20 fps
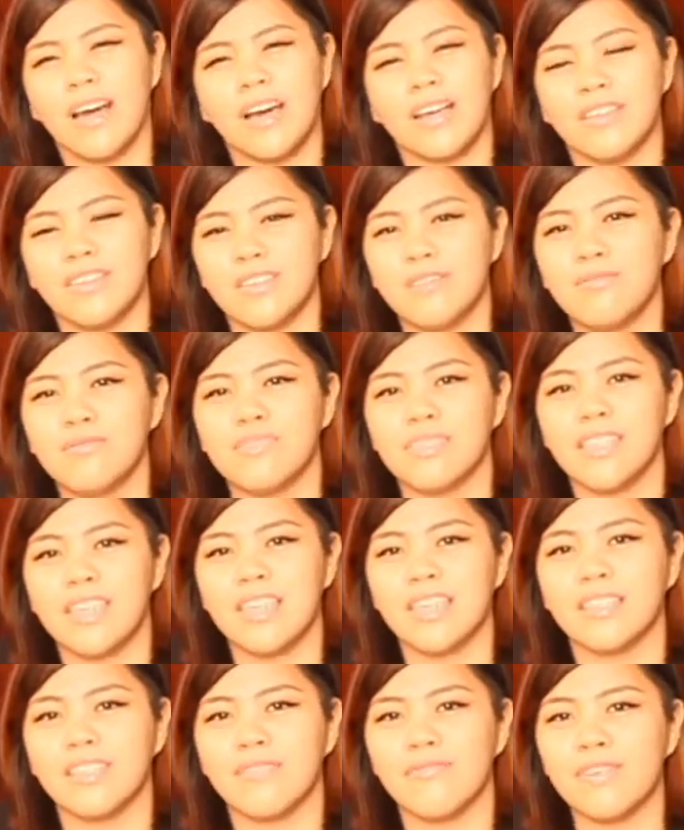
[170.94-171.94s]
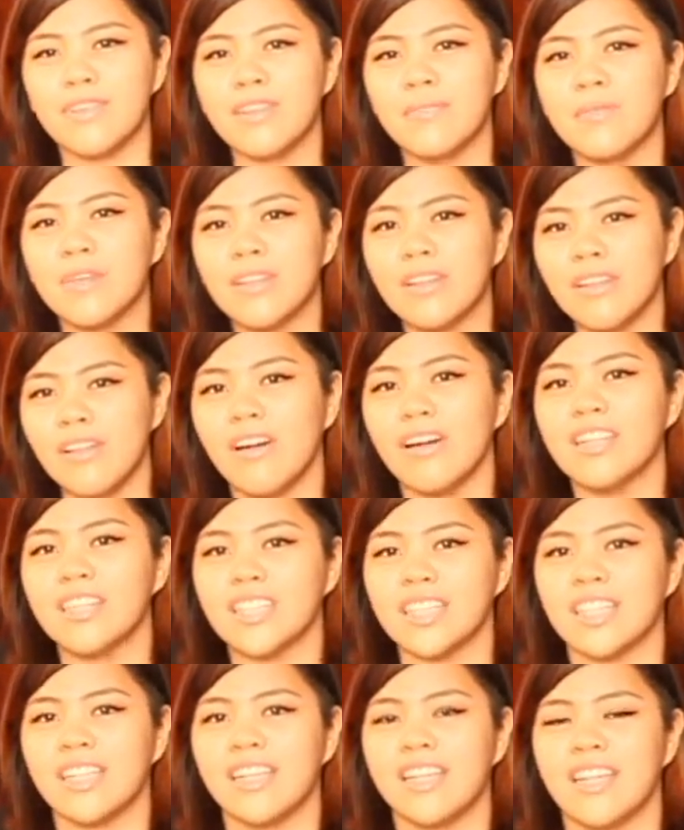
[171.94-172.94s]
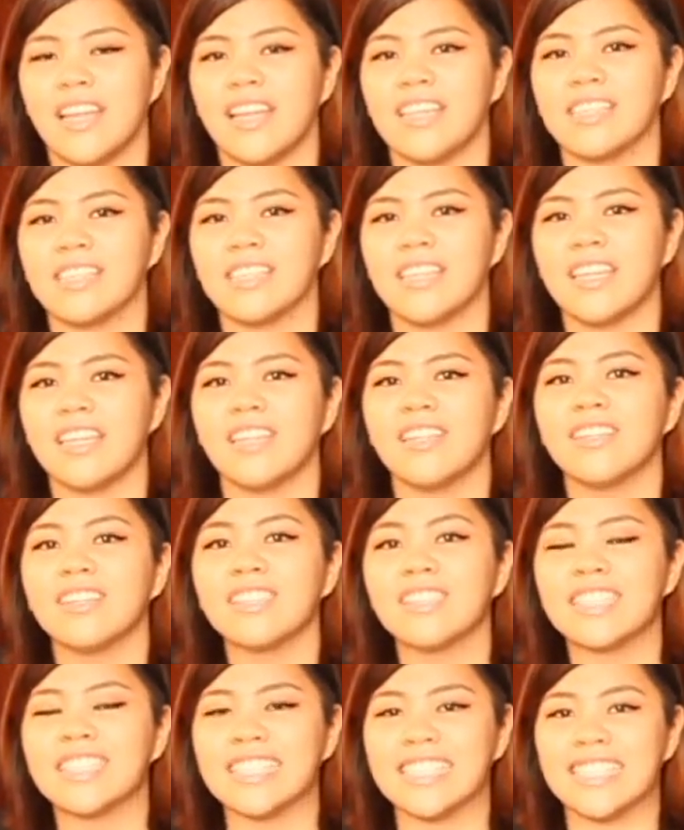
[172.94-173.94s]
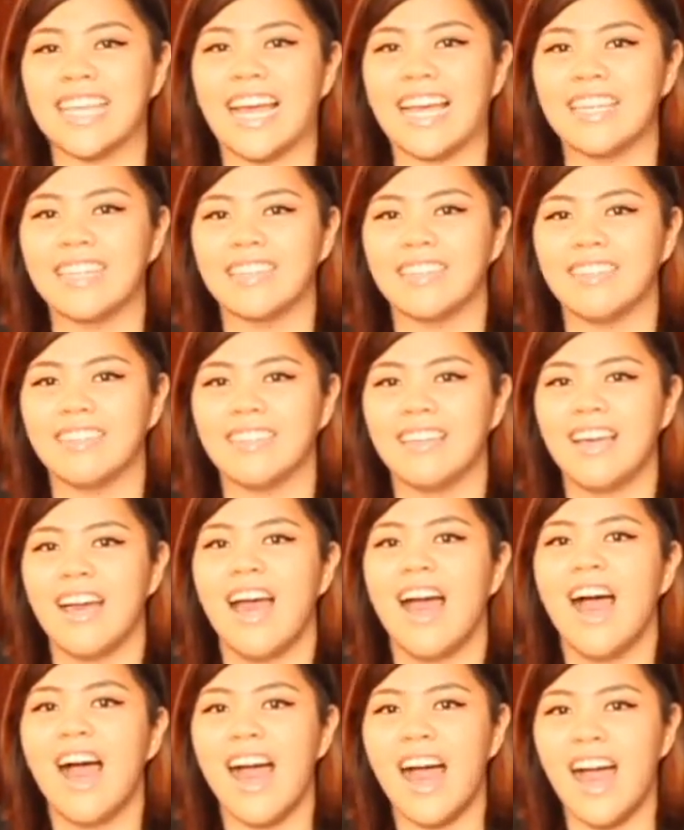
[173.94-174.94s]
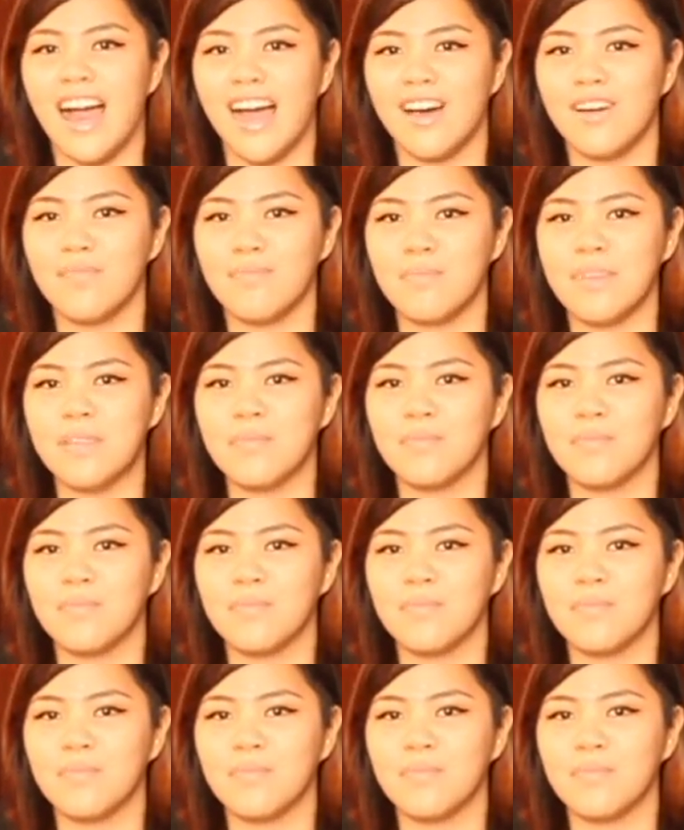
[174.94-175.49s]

using the phenomenological lens, they can understand how